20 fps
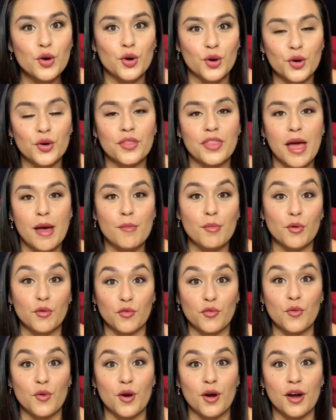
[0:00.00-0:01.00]
heard that
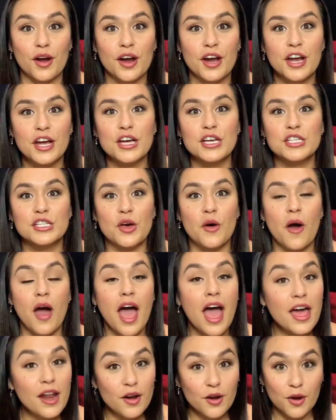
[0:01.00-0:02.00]
before. So
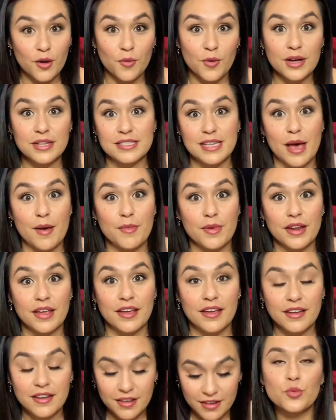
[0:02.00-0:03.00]
I don't know what's
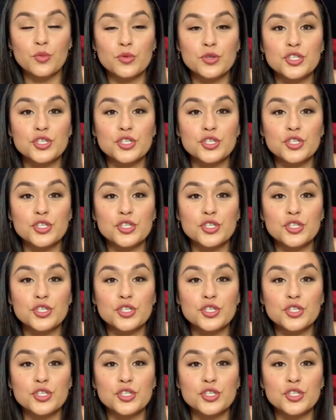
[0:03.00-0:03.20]
happening.